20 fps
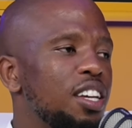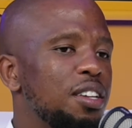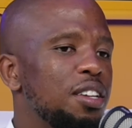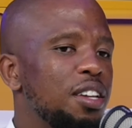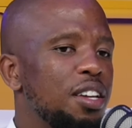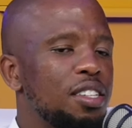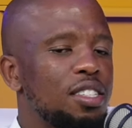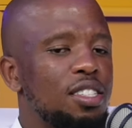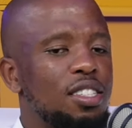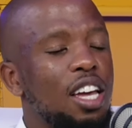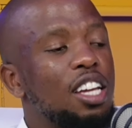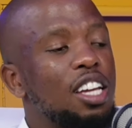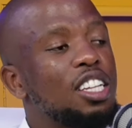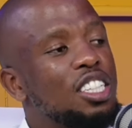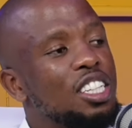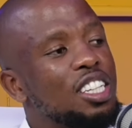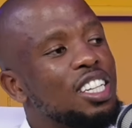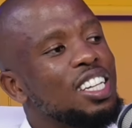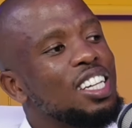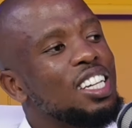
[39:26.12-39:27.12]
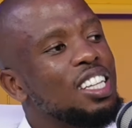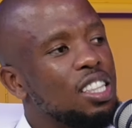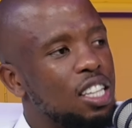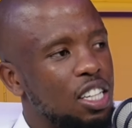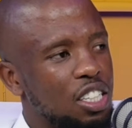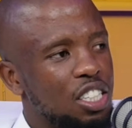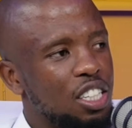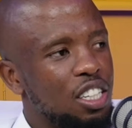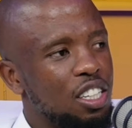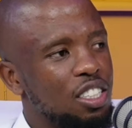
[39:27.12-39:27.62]
a side chick in the
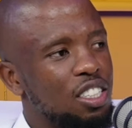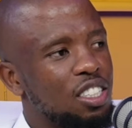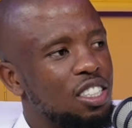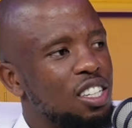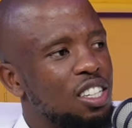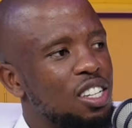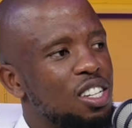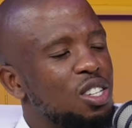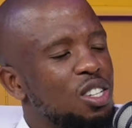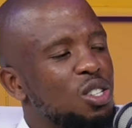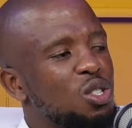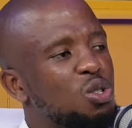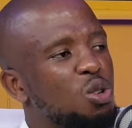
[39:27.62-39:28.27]
church. Mm.